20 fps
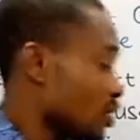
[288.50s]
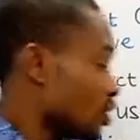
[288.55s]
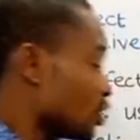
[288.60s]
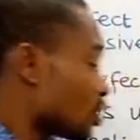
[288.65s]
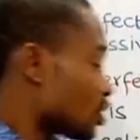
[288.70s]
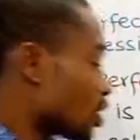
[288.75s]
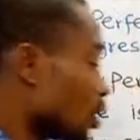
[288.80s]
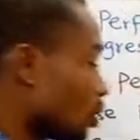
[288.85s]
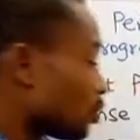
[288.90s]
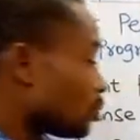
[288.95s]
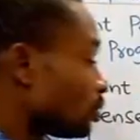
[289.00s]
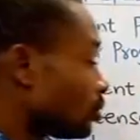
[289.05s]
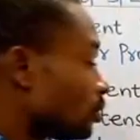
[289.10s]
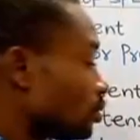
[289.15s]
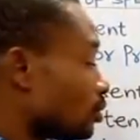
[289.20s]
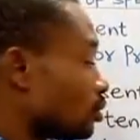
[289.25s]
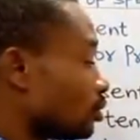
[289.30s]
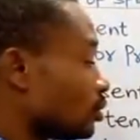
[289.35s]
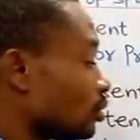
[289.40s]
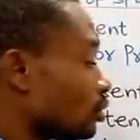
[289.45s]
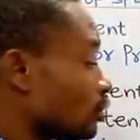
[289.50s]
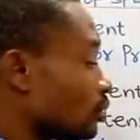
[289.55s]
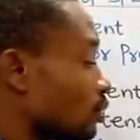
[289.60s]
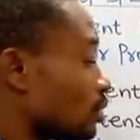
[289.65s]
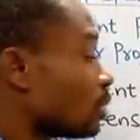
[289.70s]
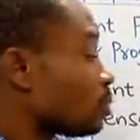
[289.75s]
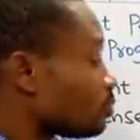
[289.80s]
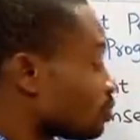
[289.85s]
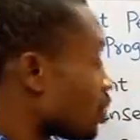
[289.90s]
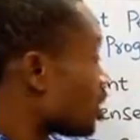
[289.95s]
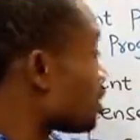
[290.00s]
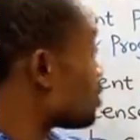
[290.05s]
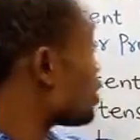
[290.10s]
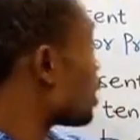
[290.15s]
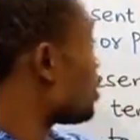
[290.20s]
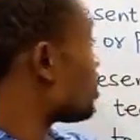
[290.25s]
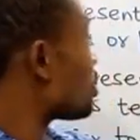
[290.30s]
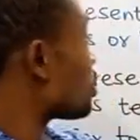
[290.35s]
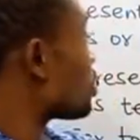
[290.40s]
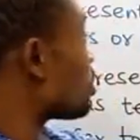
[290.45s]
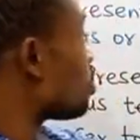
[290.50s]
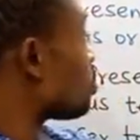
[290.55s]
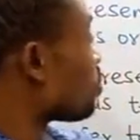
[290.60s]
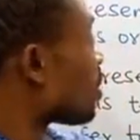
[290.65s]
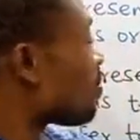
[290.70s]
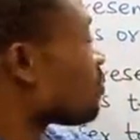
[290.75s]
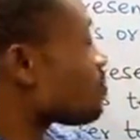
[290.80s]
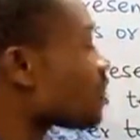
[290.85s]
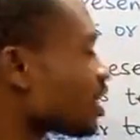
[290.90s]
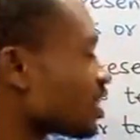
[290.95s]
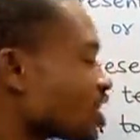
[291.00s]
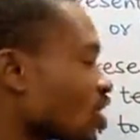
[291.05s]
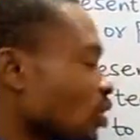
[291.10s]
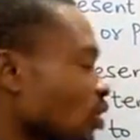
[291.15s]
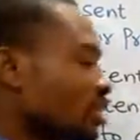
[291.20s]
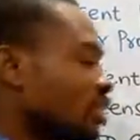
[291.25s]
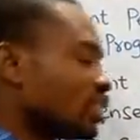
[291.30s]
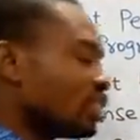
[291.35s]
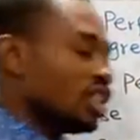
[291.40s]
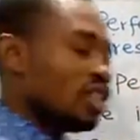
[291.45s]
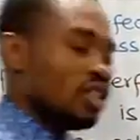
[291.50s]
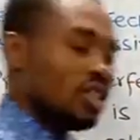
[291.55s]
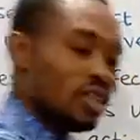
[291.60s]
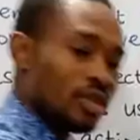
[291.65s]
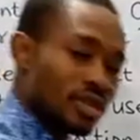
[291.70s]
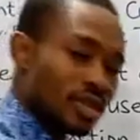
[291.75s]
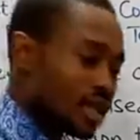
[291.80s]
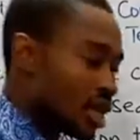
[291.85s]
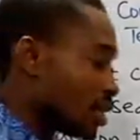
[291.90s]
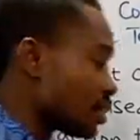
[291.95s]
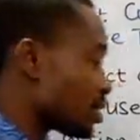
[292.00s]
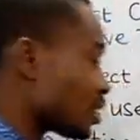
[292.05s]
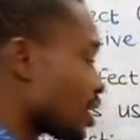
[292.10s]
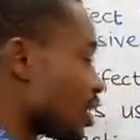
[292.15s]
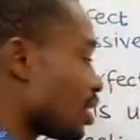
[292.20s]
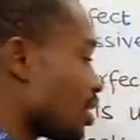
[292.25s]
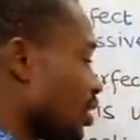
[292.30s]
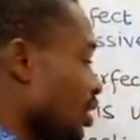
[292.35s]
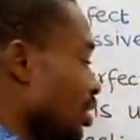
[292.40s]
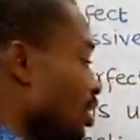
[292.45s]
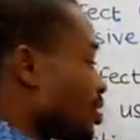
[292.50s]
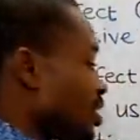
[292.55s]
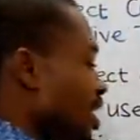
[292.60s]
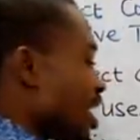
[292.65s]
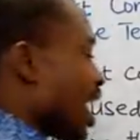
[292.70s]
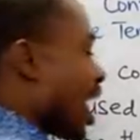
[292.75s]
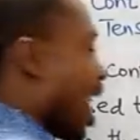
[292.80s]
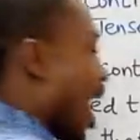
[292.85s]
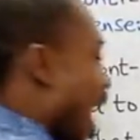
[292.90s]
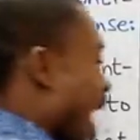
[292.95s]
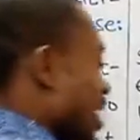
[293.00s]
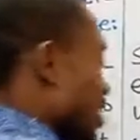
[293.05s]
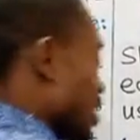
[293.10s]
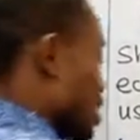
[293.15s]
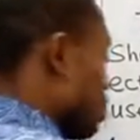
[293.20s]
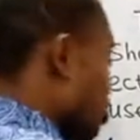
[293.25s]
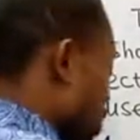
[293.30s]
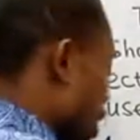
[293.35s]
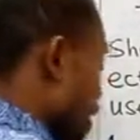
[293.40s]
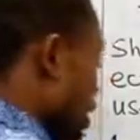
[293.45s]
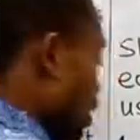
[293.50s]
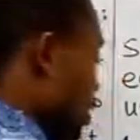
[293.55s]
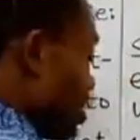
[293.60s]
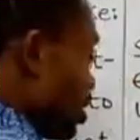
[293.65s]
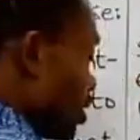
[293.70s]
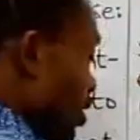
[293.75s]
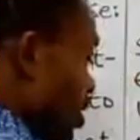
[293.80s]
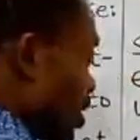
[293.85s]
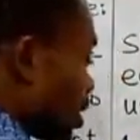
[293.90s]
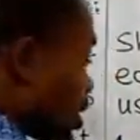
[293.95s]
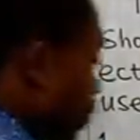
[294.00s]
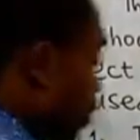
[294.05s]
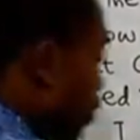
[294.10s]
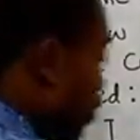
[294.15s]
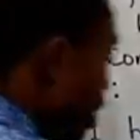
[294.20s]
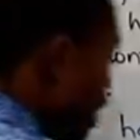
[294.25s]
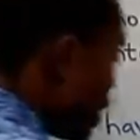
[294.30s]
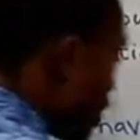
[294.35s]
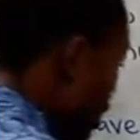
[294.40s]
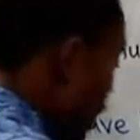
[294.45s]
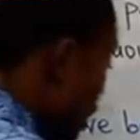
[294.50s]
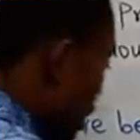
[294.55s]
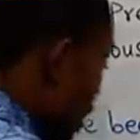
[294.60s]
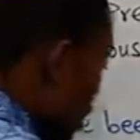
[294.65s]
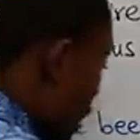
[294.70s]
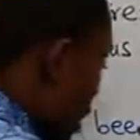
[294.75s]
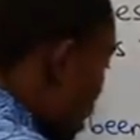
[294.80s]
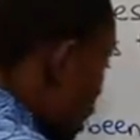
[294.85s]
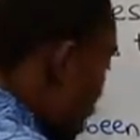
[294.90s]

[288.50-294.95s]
So, the present perfect continuous tense here is has been submitting.